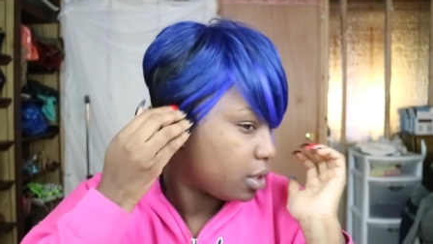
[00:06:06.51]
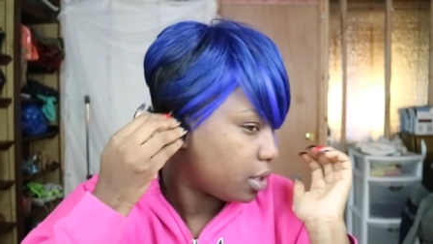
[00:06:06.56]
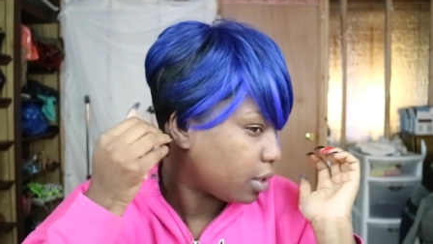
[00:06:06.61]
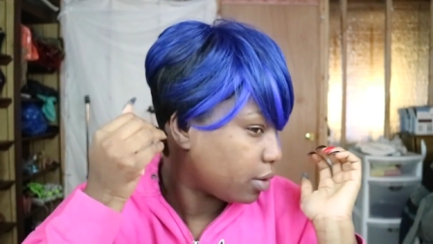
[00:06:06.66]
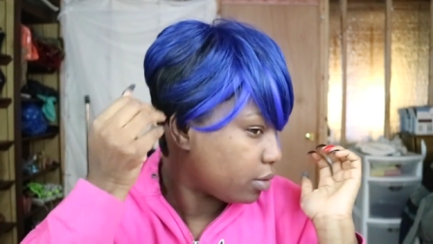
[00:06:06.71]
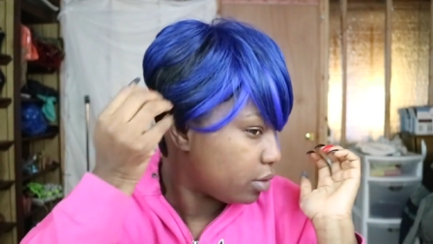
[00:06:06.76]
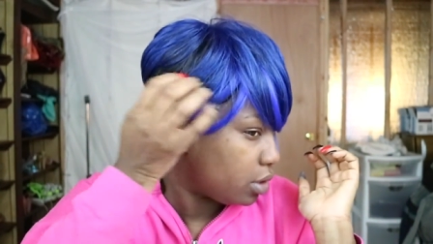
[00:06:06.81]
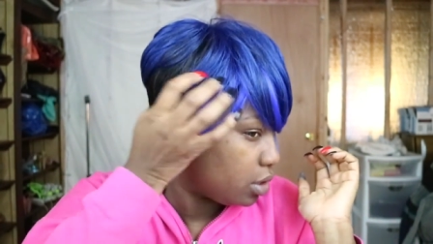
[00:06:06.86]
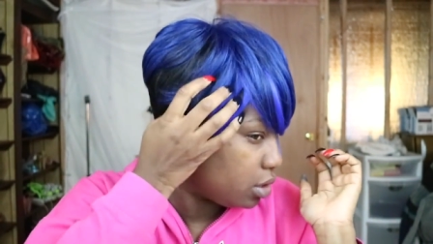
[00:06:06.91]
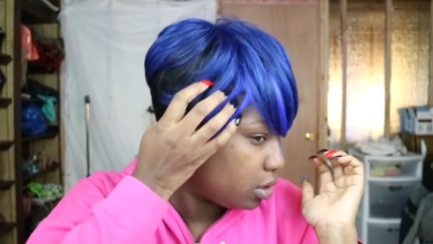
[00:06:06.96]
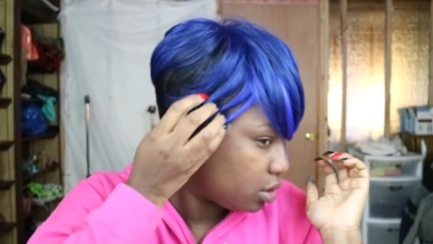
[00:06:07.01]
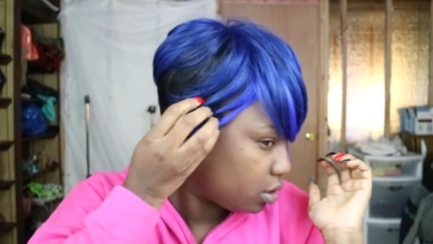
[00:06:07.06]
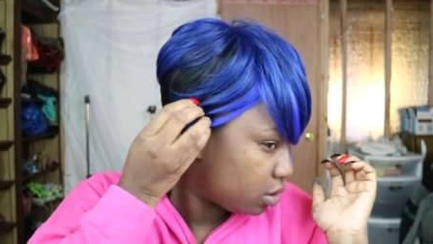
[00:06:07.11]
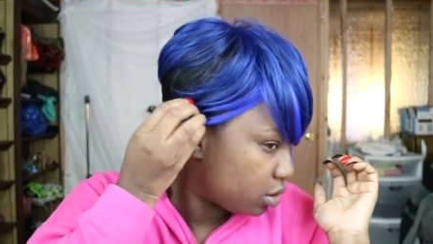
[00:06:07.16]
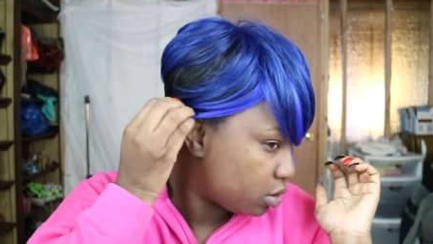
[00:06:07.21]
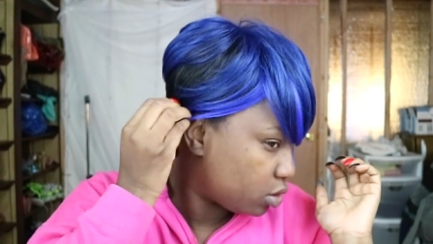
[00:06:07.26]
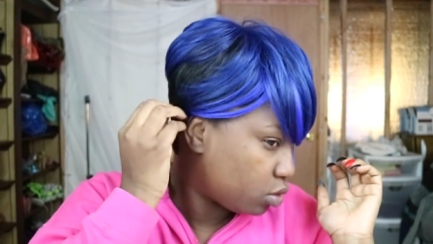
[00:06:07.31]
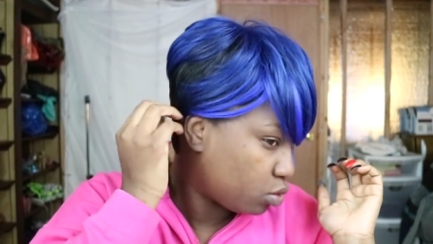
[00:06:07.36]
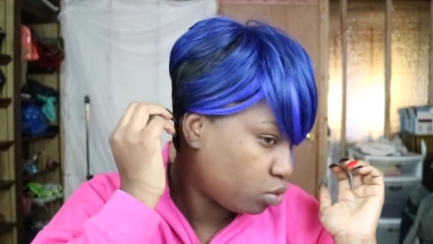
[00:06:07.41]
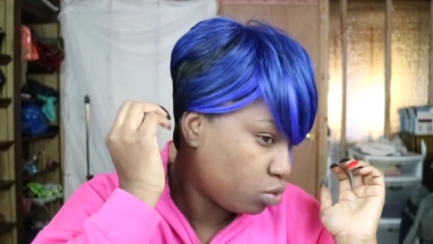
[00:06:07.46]
Like a little,
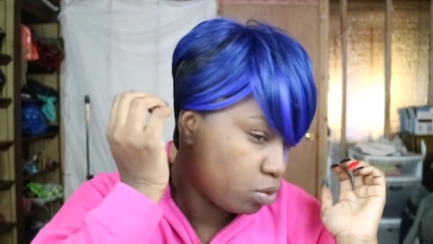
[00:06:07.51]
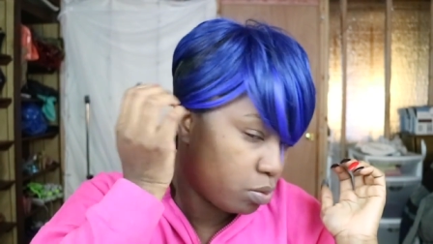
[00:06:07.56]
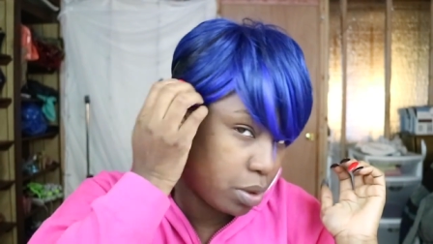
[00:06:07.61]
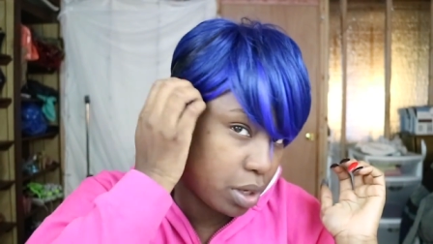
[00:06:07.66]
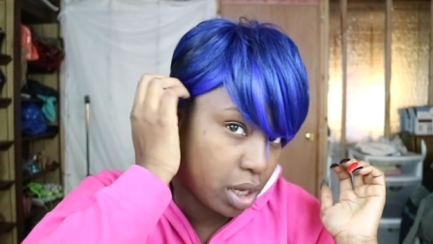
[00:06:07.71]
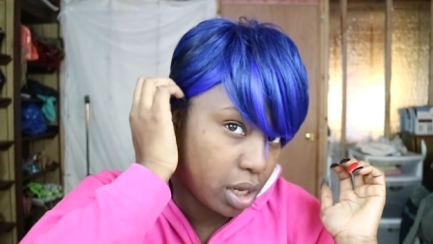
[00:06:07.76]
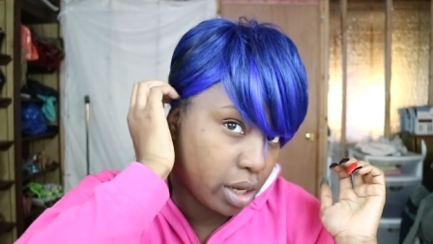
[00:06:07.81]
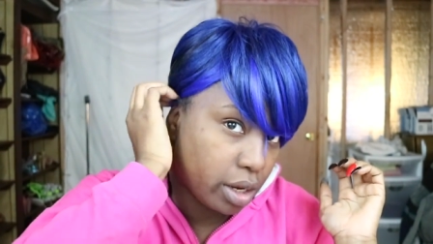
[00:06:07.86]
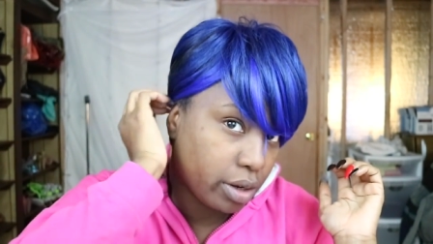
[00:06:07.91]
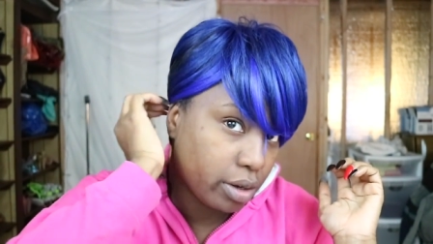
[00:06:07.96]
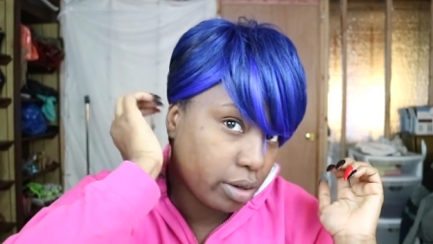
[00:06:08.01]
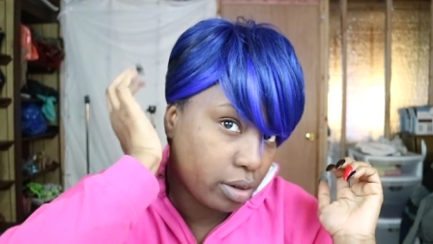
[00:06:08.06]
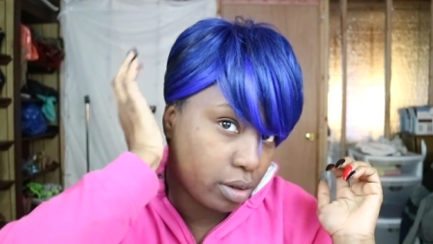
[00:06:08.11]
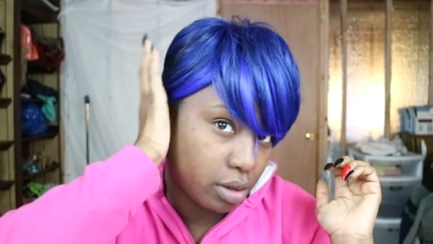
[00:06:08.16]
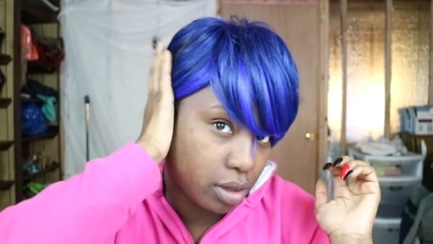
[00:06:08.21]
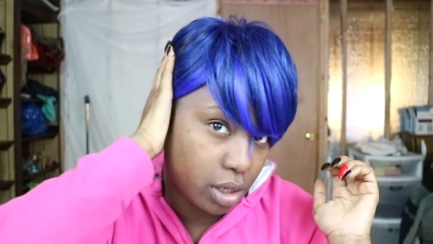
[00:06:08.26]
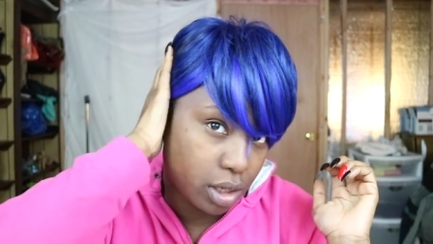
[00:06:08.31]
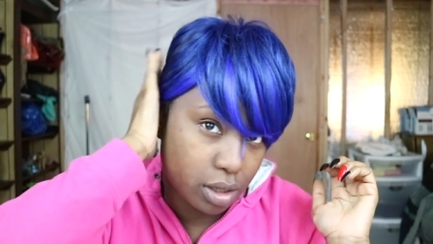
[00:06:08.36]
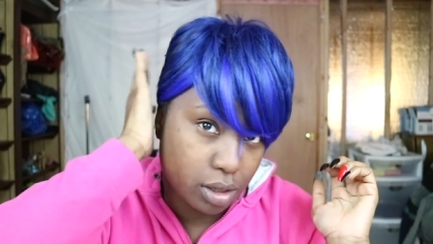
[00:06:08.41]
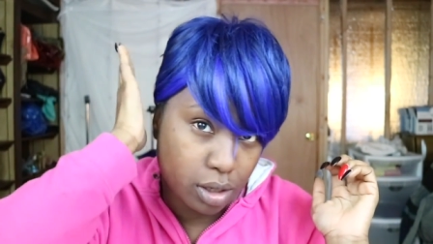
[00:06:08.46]
little swoop here,
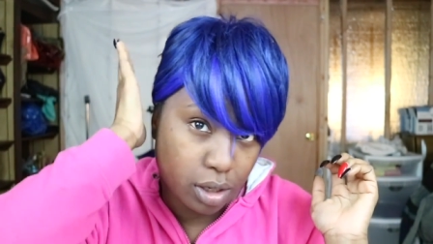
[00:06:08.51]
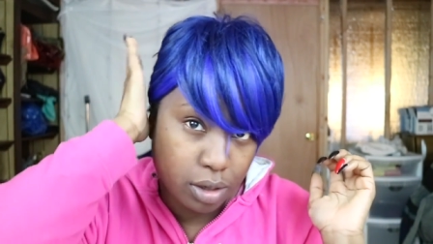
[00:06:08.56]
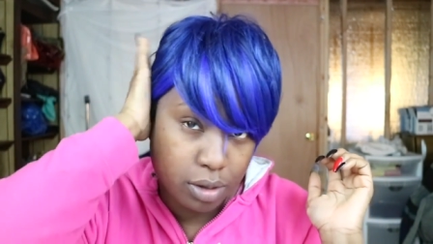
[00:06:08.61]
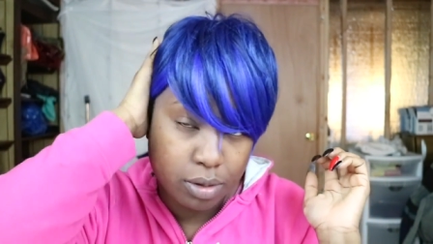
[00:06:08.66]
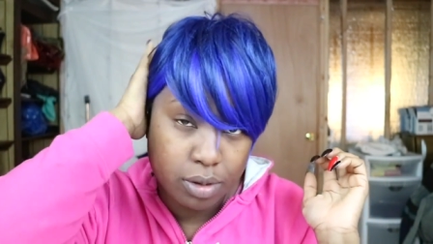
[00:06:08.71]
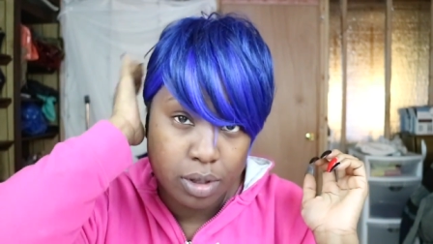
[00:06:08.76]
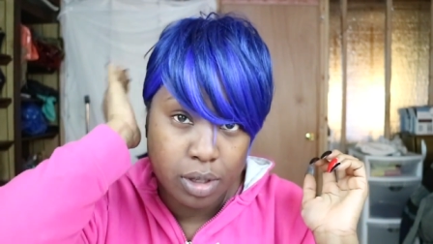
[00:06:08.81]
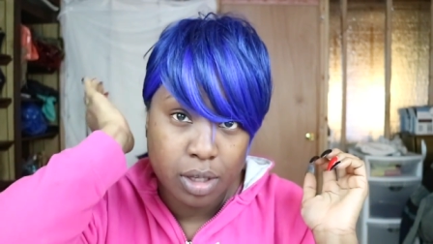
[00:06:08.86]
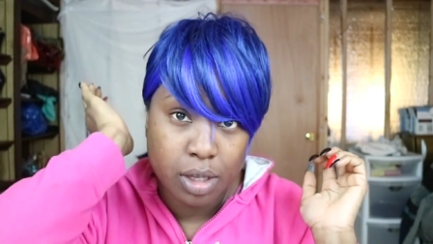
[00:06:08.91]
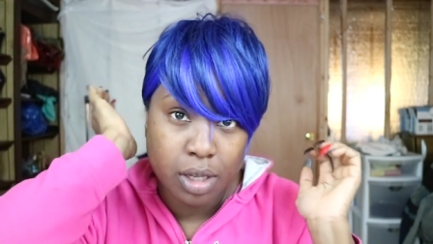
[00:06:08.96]
you know?